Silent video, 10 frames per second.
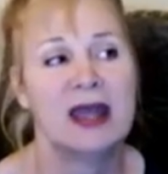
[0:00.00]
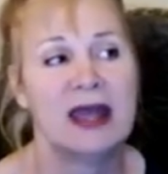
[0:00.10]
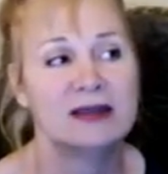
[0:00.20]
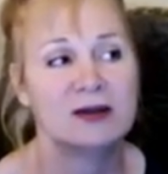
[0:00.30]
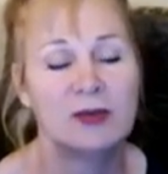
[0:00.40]

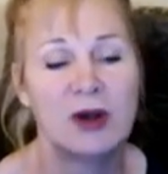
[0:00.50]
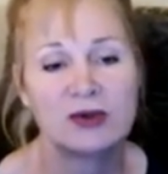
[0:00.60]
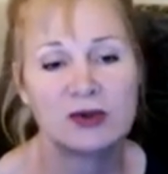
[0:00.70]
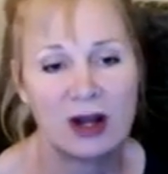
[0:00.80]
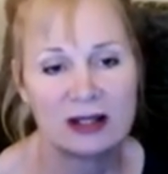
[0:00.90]
and they're
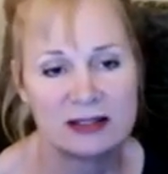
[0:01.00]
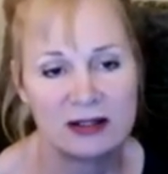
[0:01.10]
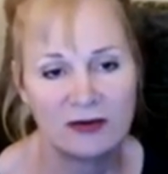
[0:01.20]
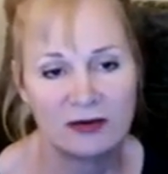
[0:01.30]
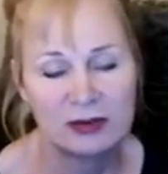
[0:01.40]
both crossing
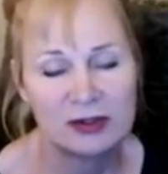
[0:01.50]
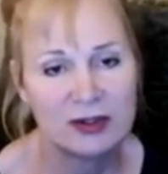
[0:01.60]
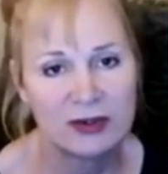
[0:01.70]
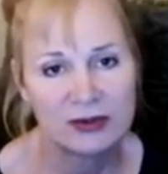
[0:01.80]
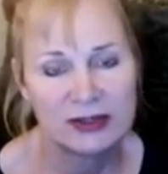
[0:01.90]
over
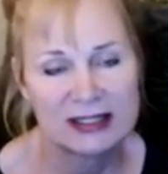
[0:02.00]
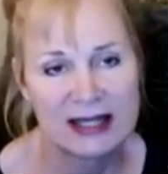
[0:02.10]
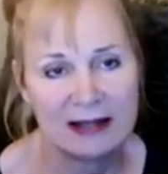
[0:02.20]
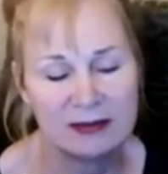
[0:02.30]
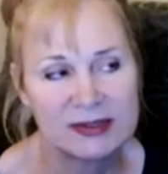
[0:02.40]
Pluto 3
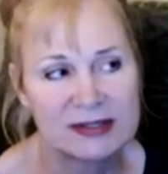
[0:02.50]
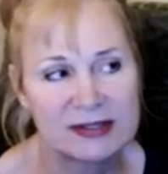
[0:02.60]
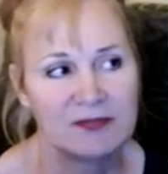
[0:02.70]
times,